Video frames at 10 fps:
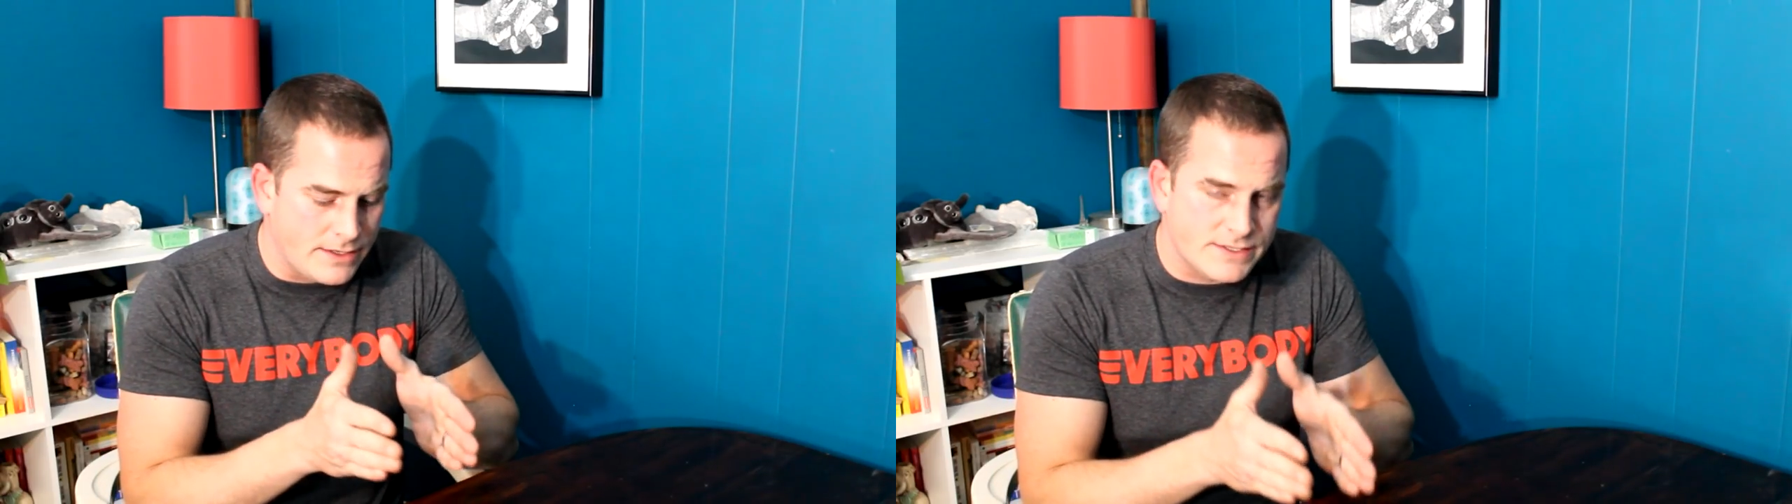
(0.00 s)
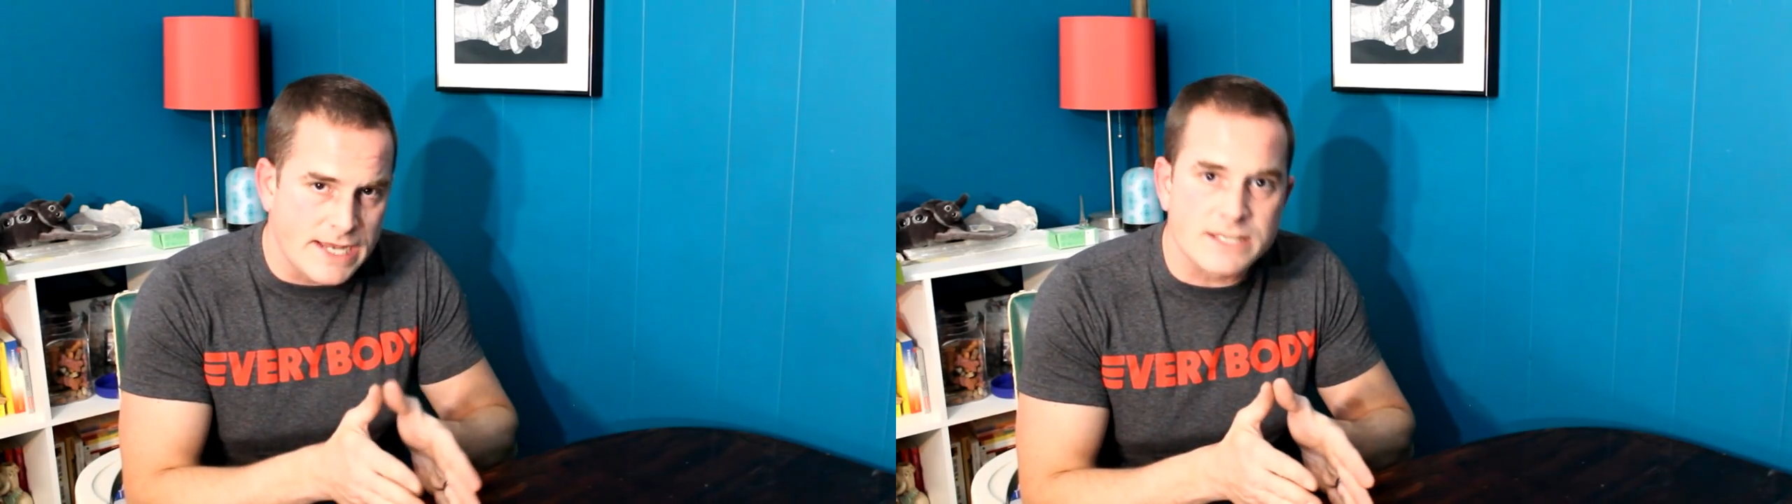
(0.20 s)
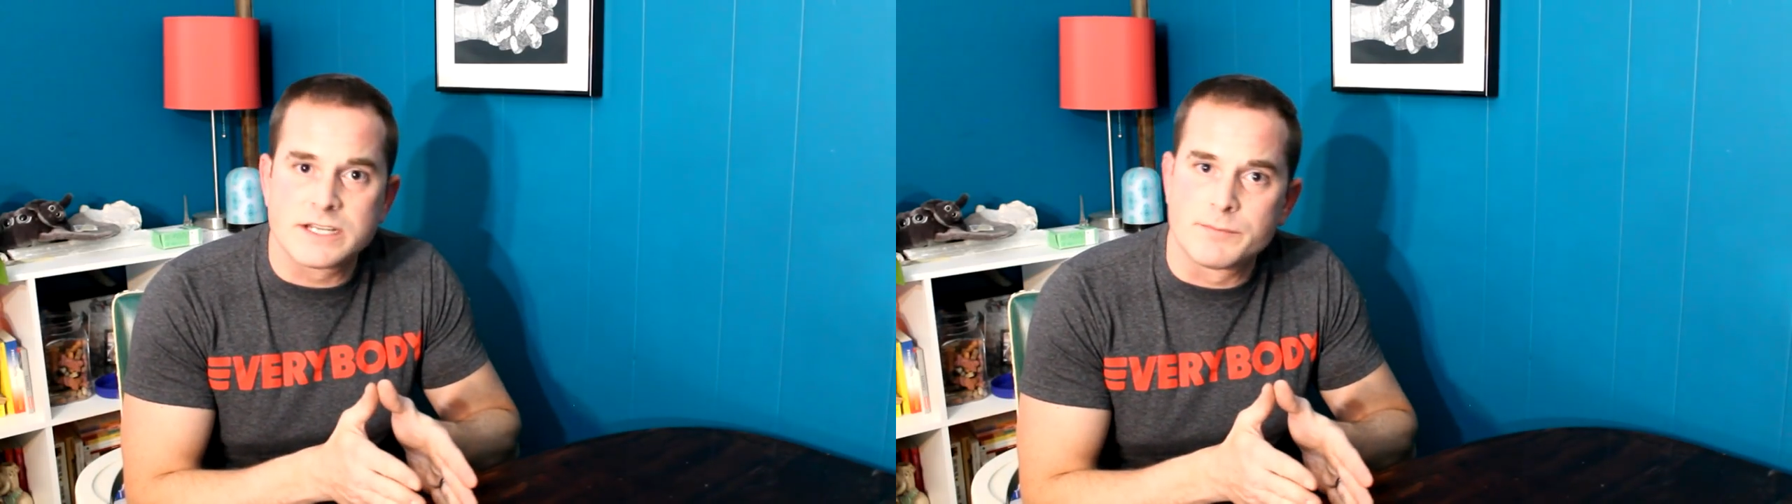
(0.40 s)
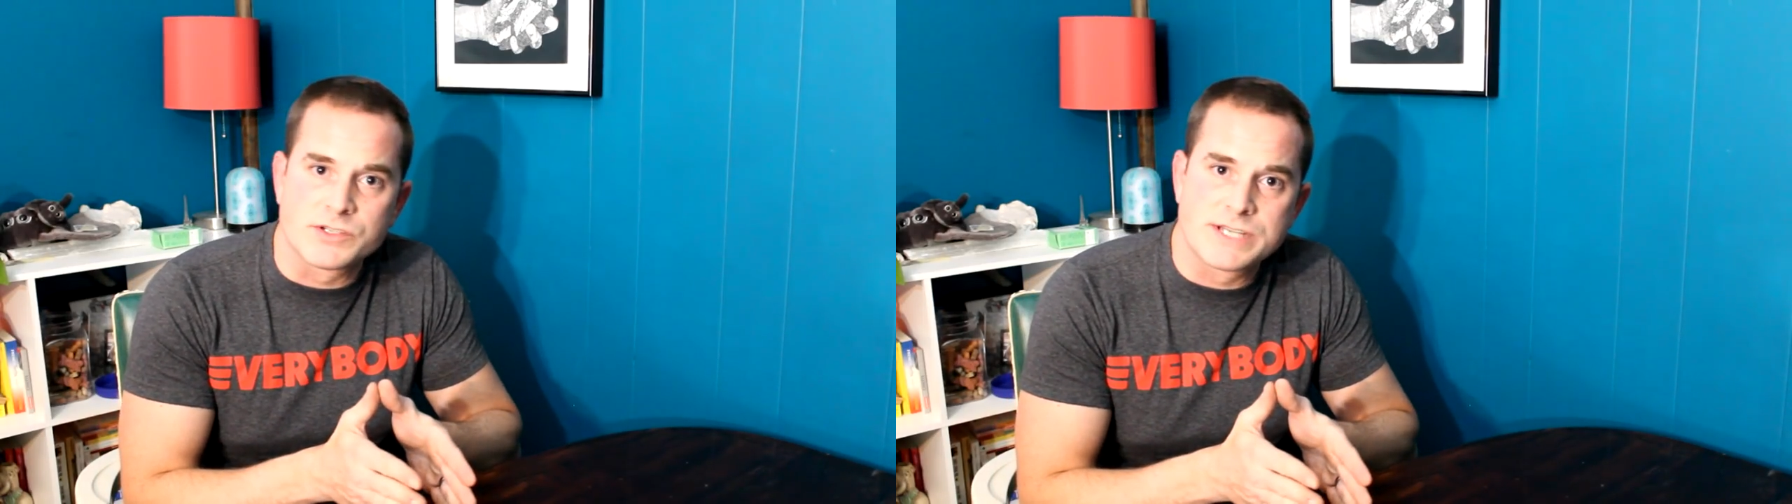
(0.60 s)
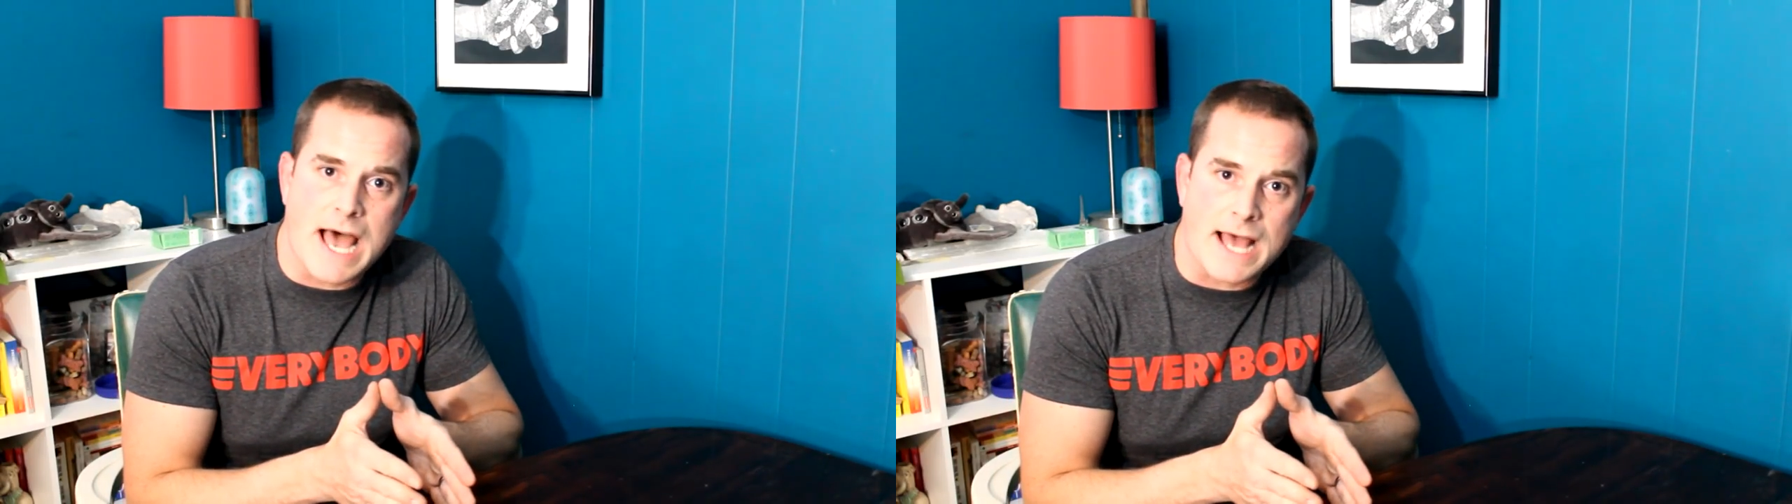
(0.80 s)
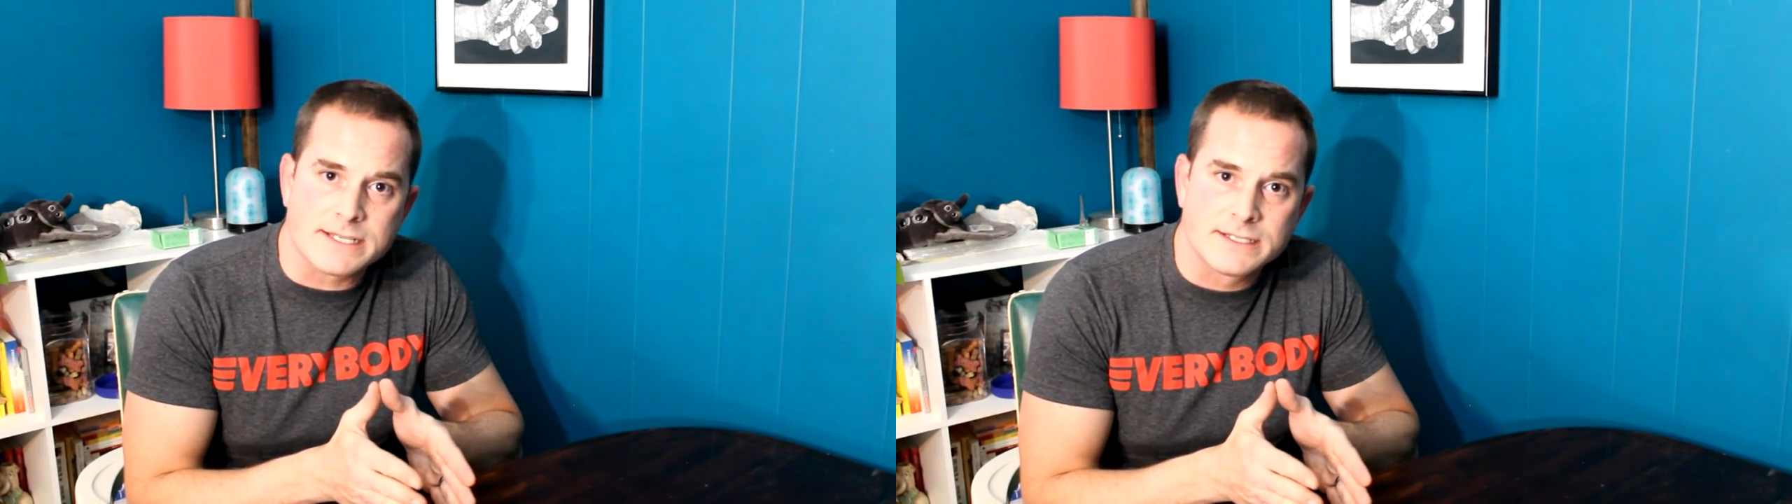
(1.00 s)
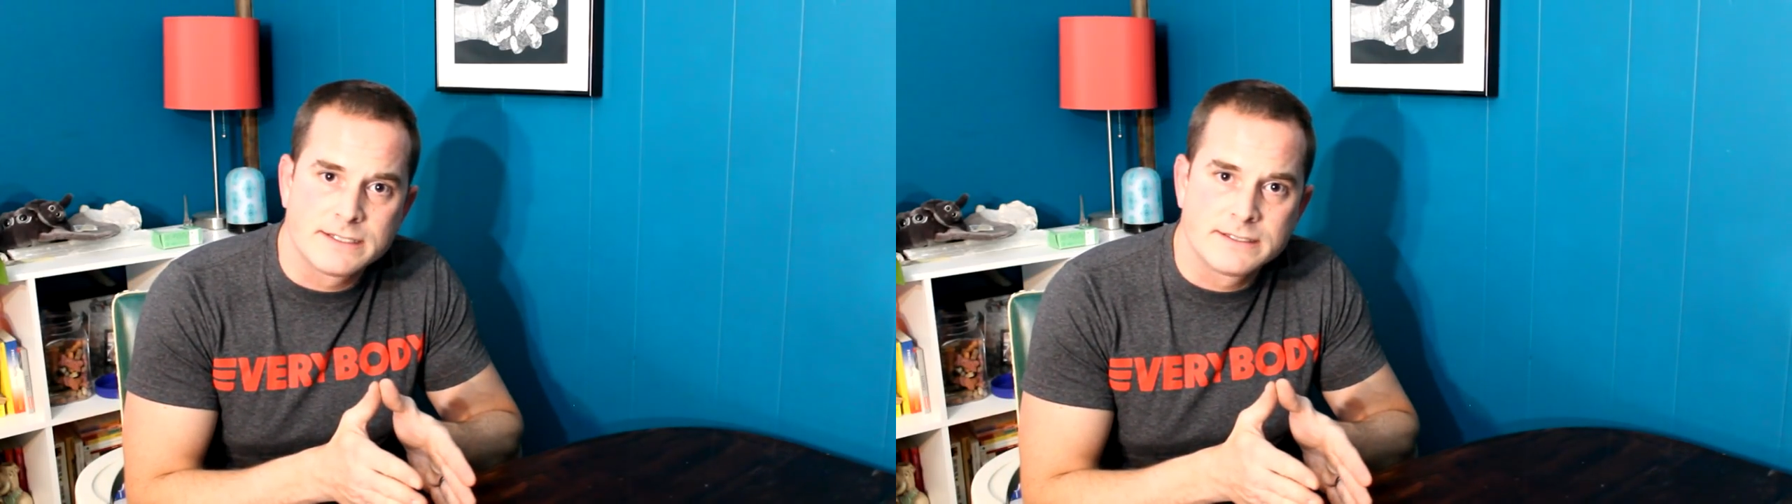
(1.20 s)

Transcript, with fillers: this next number's not.